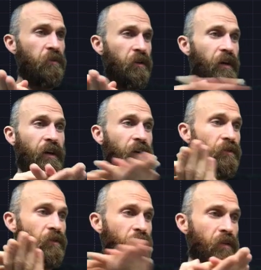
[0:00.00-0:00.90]
You
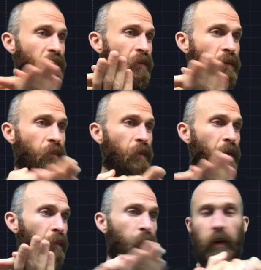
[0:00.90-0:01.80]
hodl, you blah, blah, blah, blah, blah,
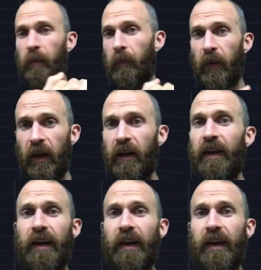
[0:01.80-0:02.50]
blah, blah, blah, blah.